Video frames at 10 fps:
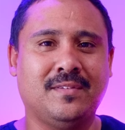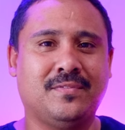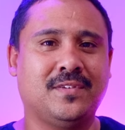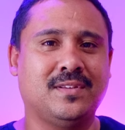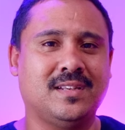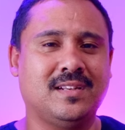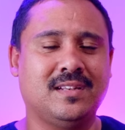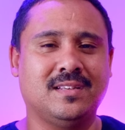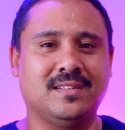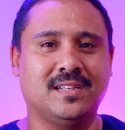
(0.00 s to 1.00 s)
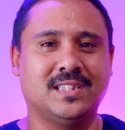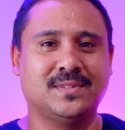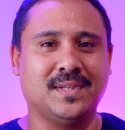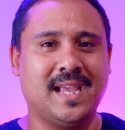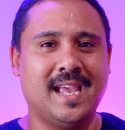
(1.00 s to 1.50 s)
If you didn't, you tell
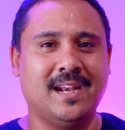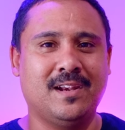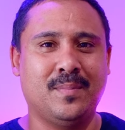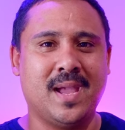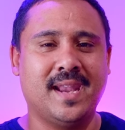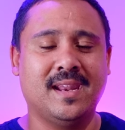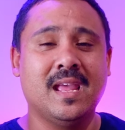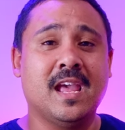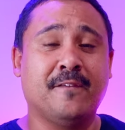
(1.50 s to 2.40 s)
us what you hated about it.